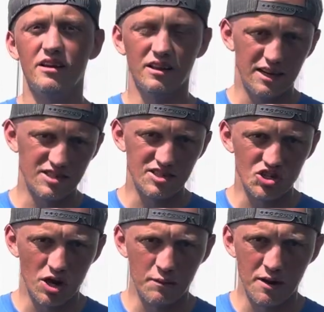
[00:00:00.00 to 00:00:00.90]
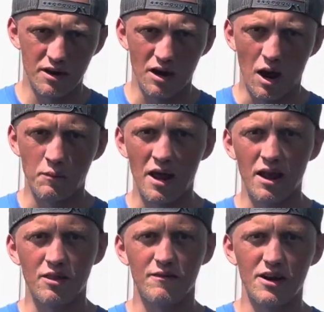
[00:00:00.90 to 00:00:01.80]
ladies and gentlemen, I'm gonna
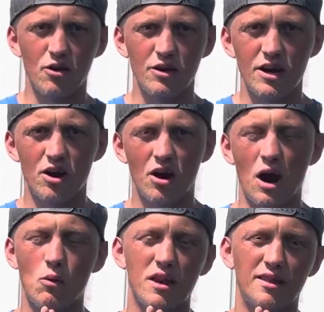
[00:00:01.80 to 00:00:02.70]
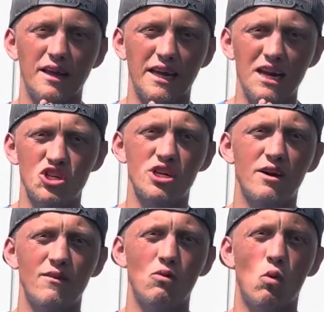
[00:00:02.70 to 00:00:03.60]
end the video here. I wanna thank each and
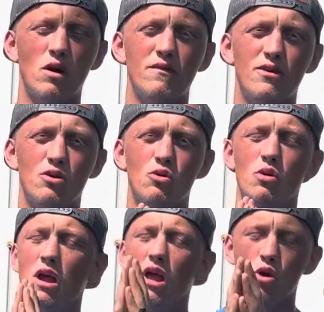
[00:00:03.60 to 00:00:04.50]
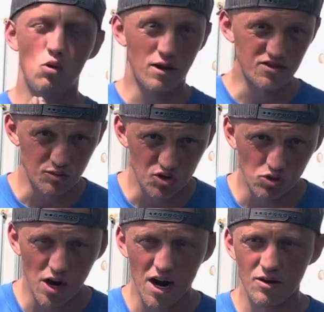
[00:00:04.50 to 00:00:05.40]
every one of you who have
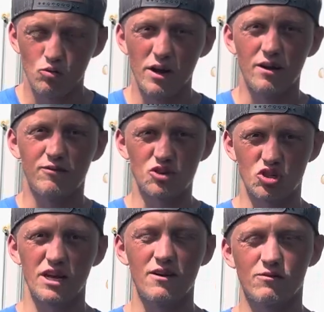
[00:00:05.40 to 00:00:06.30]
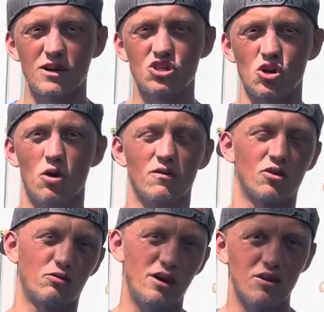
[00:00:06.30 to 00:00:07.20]
subscribed. We officially have reached over
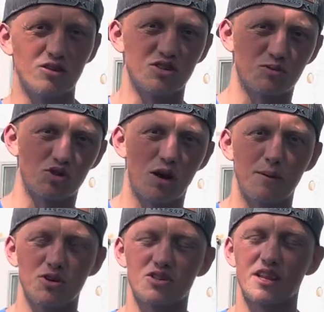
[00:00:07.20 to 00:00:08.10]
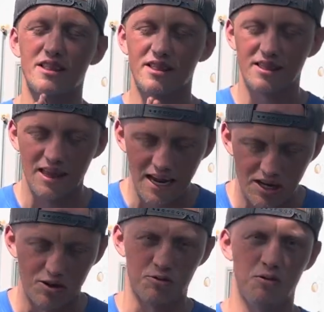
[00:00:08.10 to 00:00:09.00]
300 subscribers. Thank
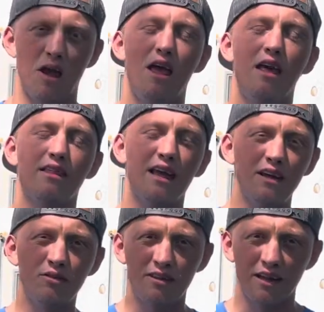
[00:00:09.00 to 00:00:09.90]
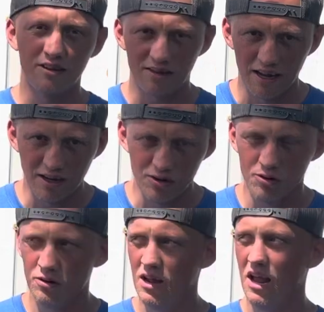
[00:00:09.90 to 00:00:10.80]
you. Thank you, thank you, thank
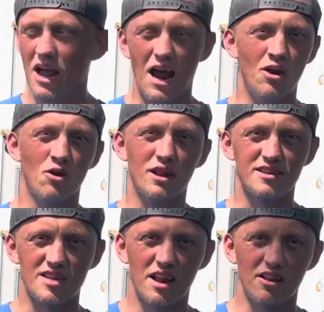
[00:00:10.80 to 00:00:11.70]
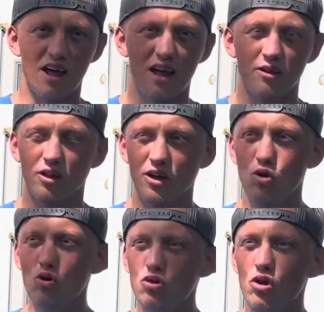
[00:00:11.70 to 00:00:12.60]
you. I know that's not a lot. Like,
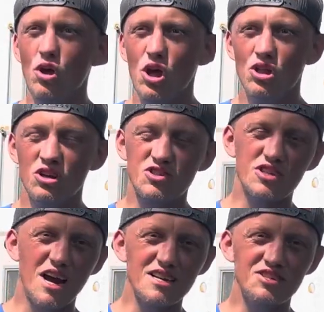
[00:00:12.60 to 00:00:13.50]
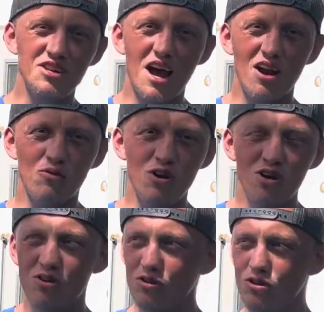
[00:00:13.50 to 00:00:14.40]
who? This guy's not a
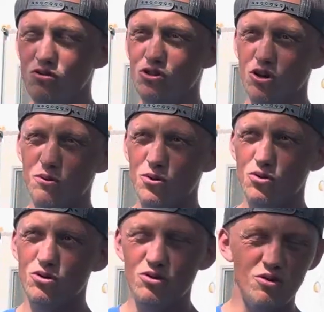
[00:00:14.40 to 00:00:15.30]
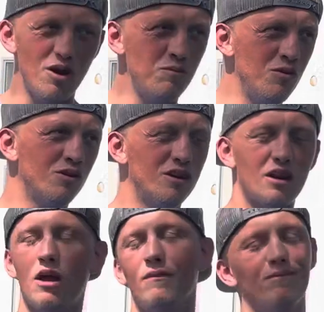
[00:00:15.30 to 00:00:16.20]
real YouTuber. A
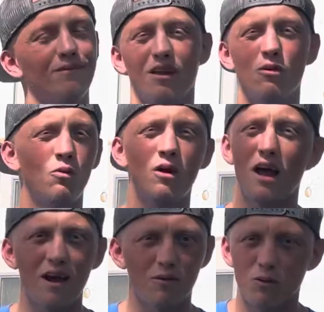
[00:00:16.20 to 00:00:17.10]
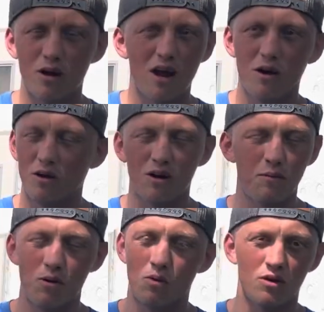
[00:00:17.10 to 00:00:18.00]
million. We're not. We're not going to
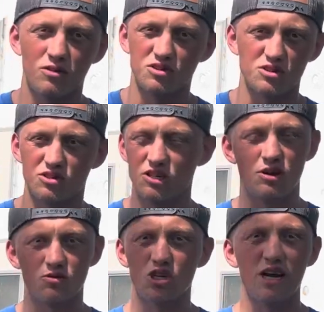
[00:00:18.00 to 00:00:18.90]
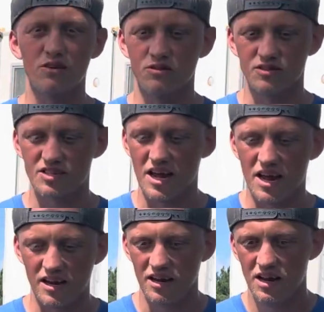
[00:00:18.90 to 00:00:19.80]
be one of those you know channels
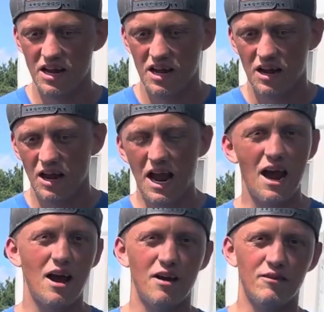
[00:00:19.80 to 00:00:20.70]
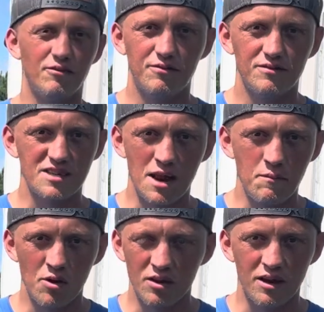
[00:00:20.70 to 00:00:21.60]
that have 10
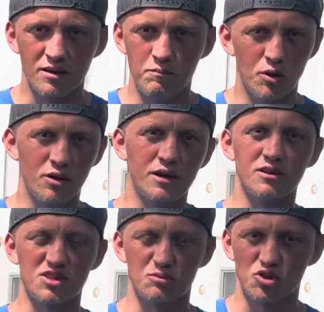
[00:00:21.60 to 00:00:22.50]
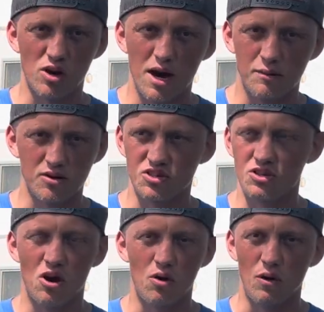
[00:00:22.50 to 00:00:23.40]
million billion subscribers.
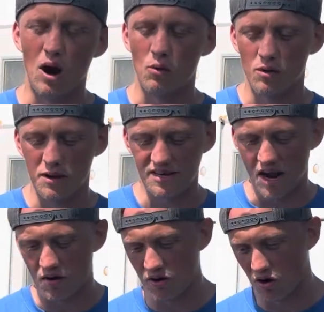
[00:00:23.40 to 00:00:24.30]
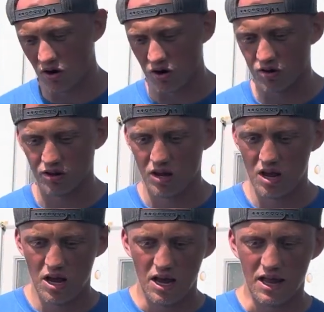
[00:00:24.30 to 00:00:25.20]
No, I want to be down to earth,
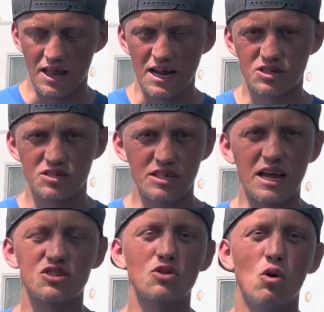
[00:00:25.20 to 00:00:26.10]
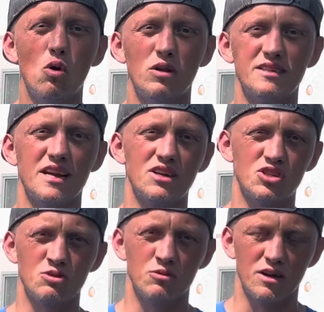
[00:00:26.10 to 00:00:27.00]
and that's that's the whole
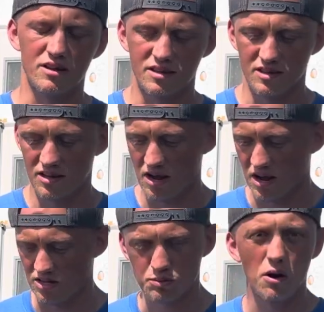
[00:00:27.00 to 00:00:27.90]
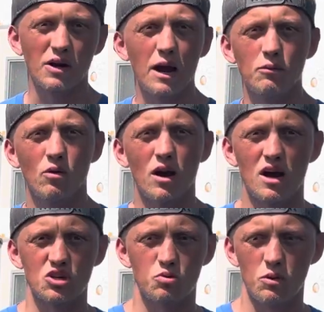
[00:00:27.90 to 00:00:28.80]
intention with uh, Spark Gap
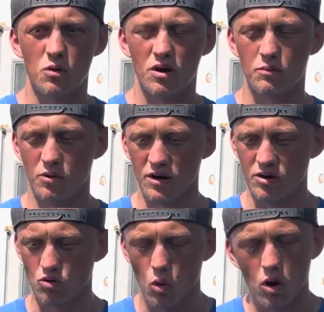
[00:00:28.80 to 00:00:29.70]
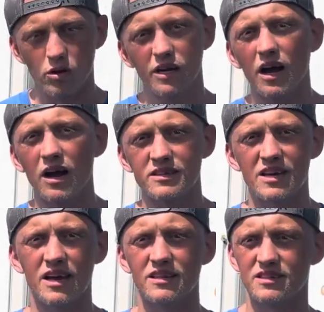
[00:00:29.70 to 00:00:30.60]
Garage. We want to bring you quality
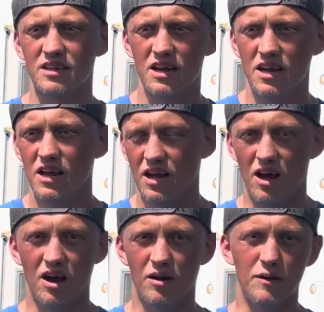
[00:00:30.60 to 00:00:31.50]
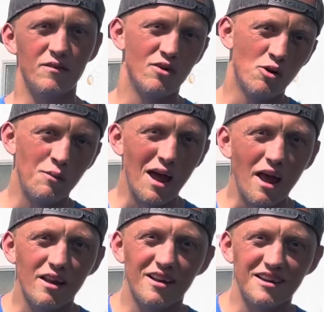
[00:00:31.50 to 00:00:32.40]
content um, even though my
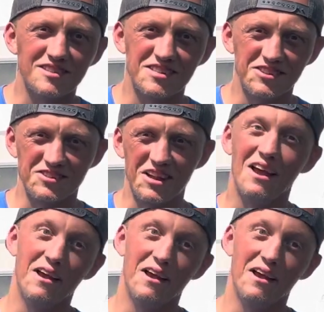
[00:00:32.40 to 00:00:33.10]
editing skills are